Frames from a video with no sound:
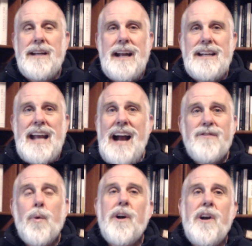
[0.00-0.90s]
And you have
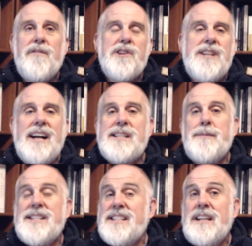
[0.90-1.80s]
to wonder if there's not some
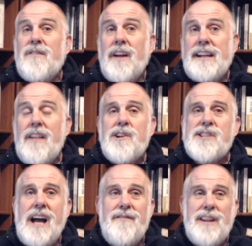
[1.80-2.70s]
incentive on the other
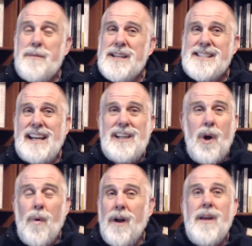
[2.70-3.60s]
side for them to say, you
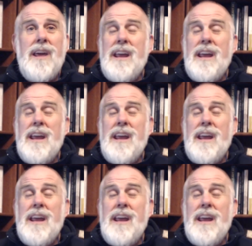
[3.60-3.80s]
know what,